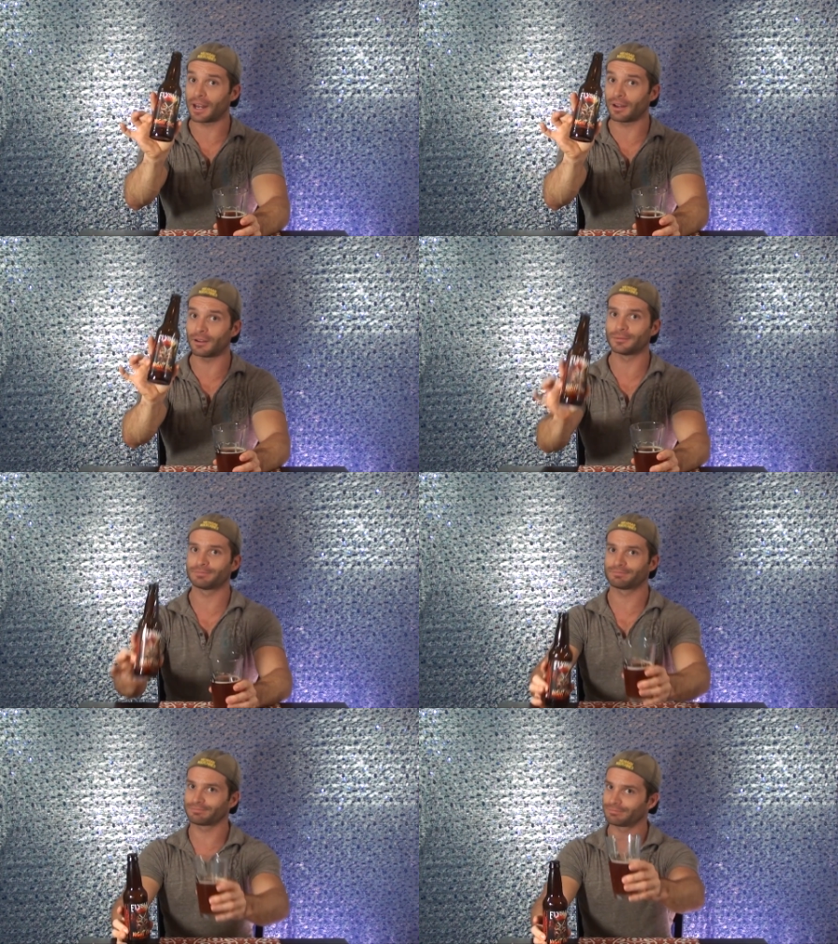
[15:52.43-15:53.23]
Ale,
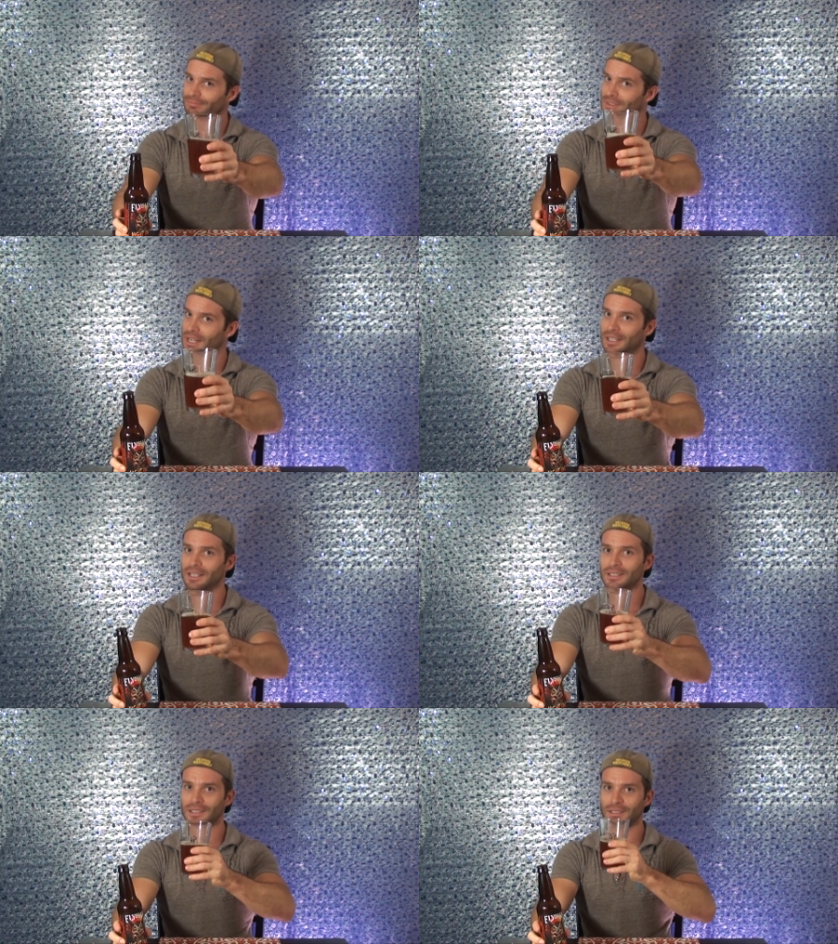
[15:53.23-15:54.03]
take it
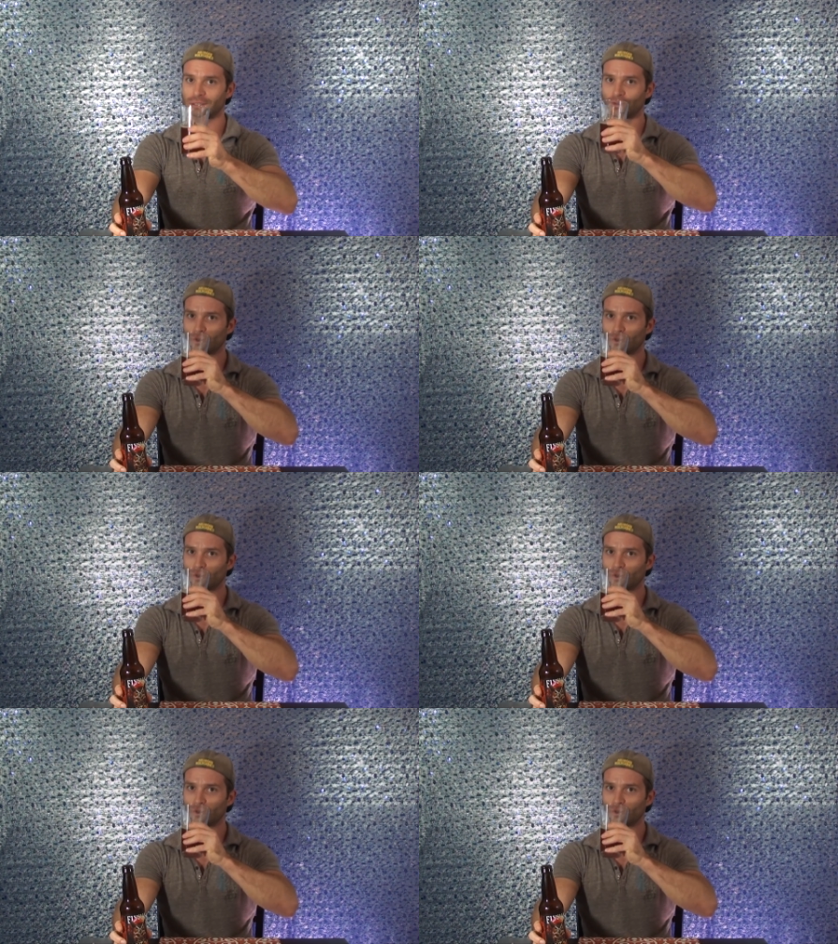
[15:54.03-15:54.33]
easy.